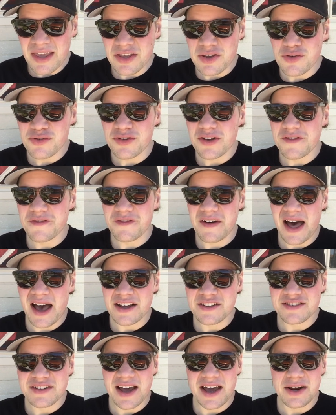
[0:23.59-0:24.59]
Usually
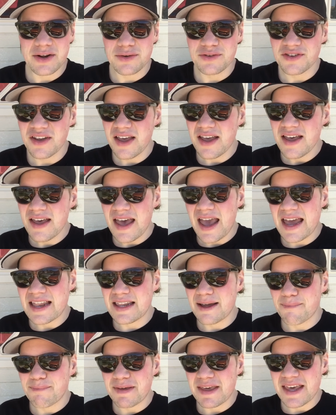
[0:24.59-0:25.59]
Fox titles
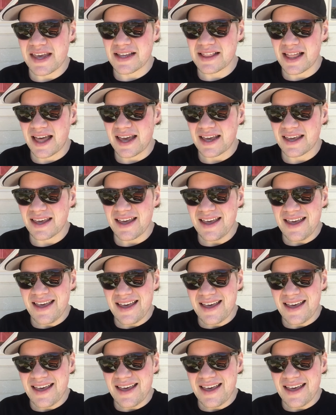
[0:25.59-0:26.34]
end up being like,